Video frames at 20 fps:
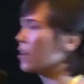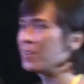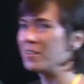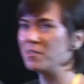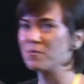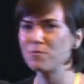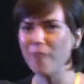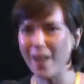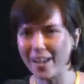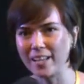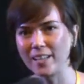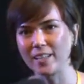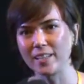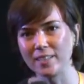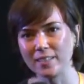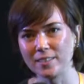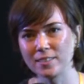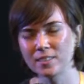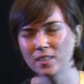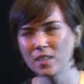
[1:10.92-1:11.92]
on and fighting
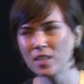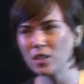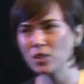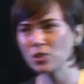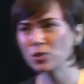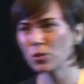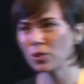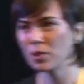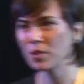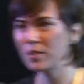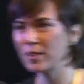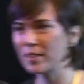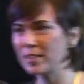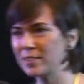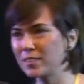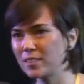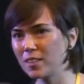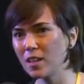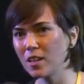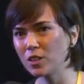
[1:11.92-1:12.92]
is sort of
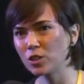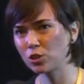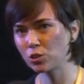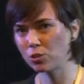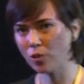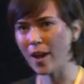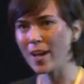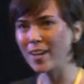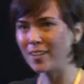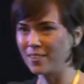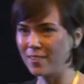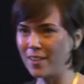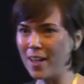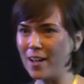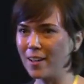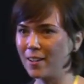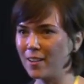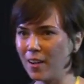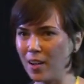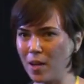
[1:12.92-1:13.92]
this trend
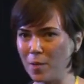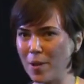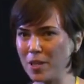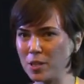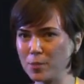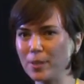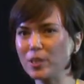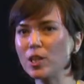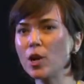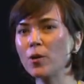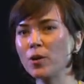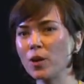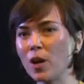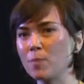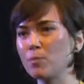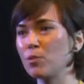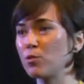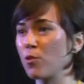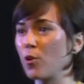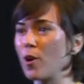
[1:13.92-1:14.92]
that has been going
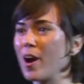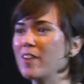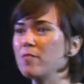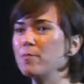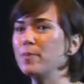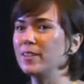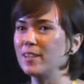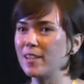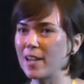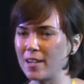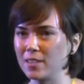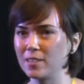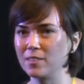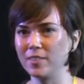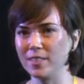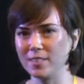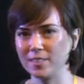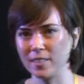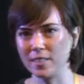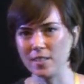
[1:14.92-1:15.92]
on before I've been an
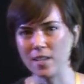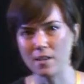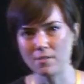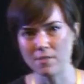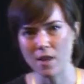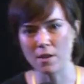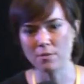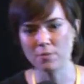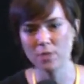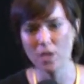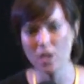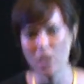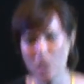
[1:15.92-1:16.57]
activist at EFF,